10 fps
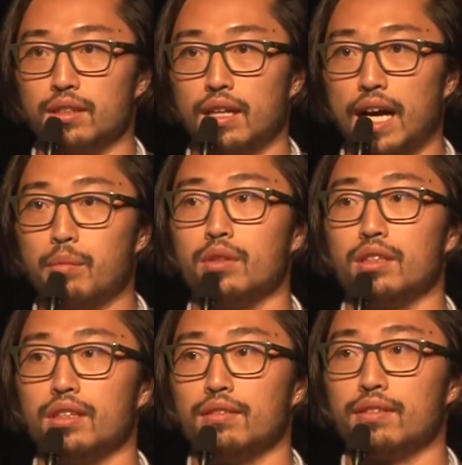I
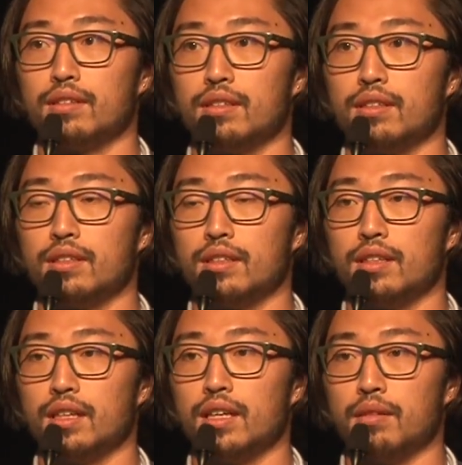believe,
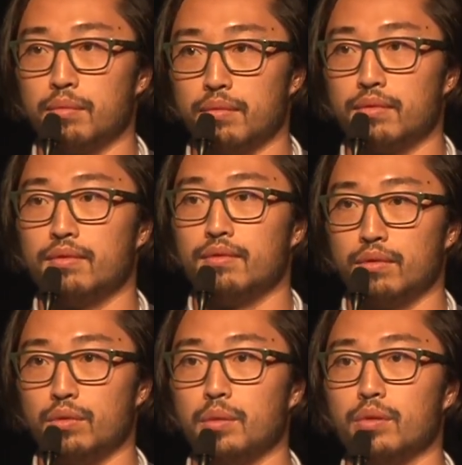and
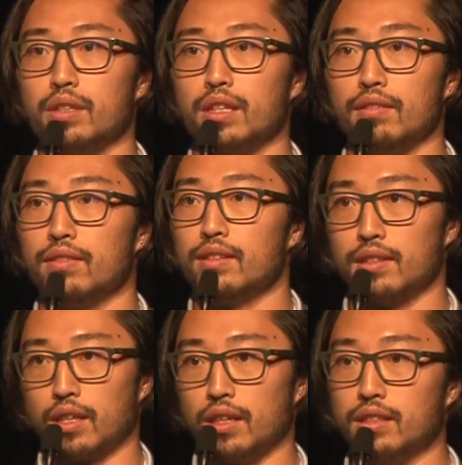we believe
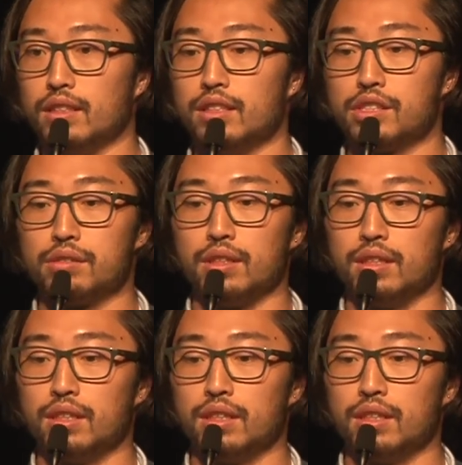in the industry,